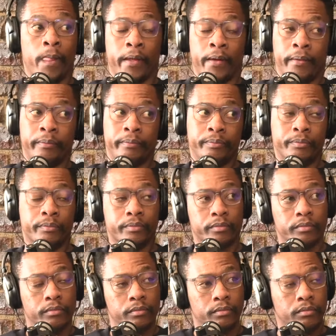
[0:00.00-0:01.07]
And I think that's
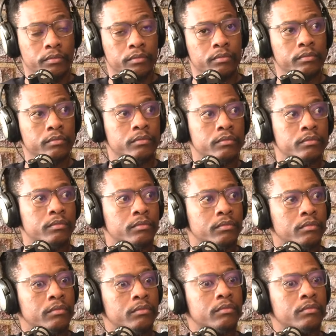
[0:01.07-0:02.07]
mainly the